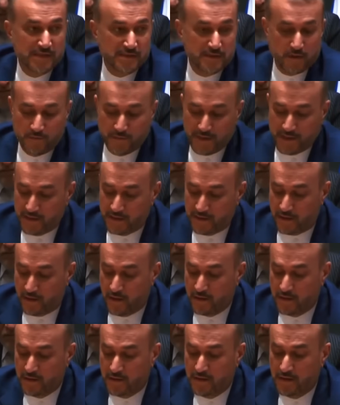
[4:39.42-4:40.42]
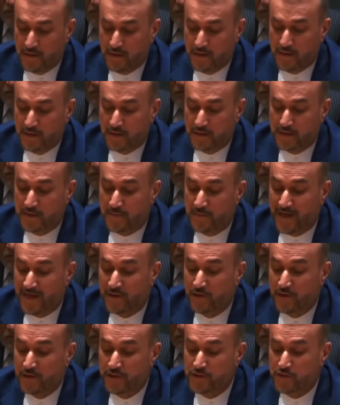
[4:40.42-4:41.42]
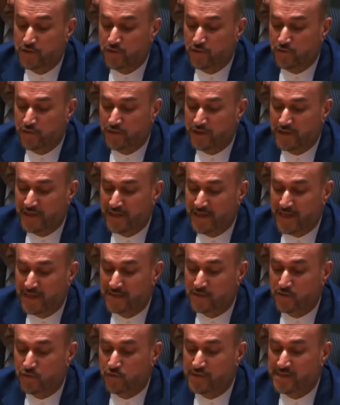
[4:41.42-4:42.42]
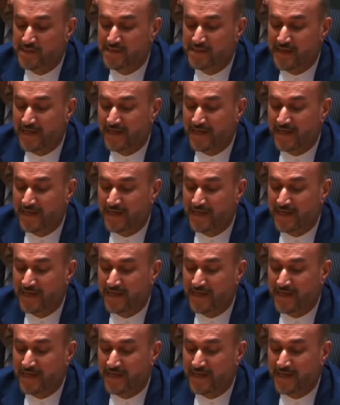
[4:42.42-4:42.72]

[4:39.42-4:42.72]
The Islamic Republic of Iran, which